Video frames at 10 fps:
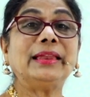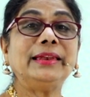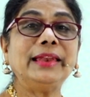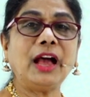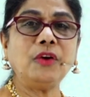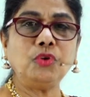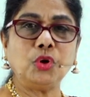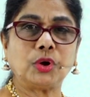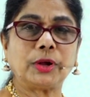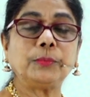Now
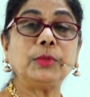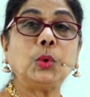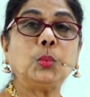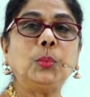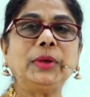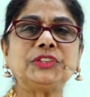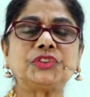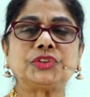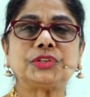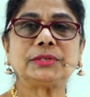look,
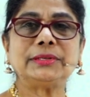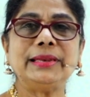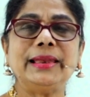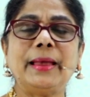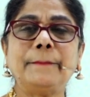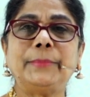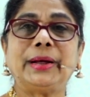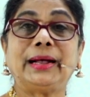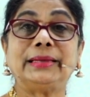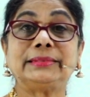which
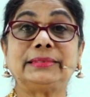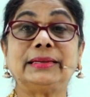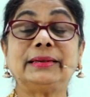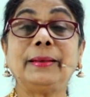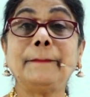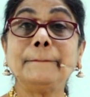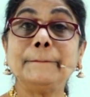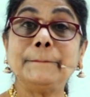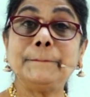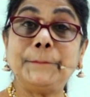number has the
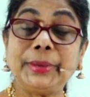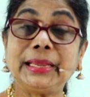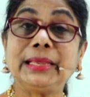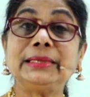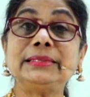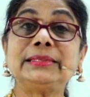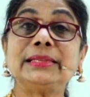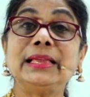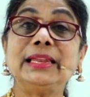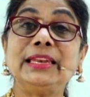biggest
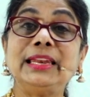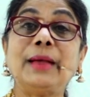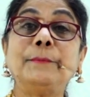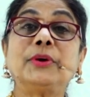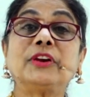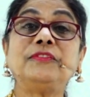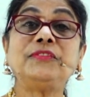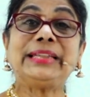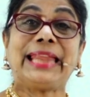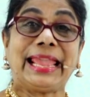number of
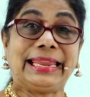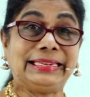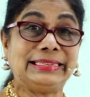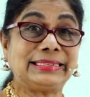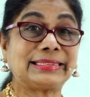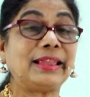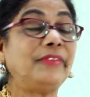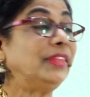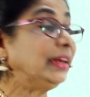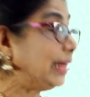tens
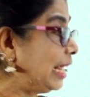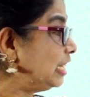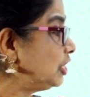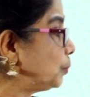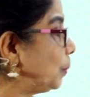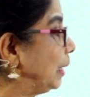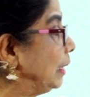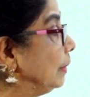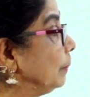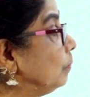in the tens
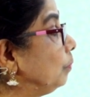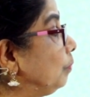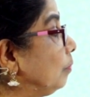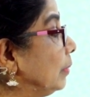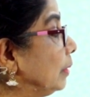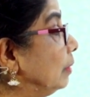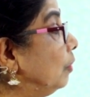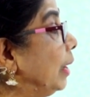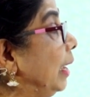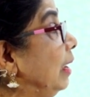place?
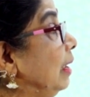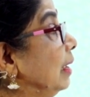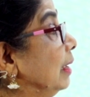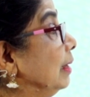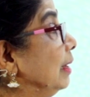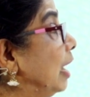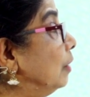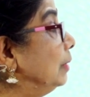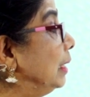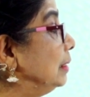Okay,
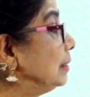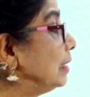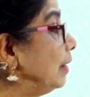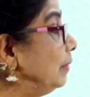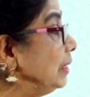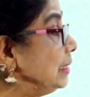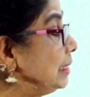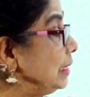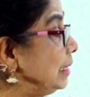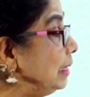now there is
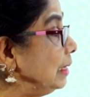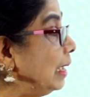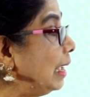70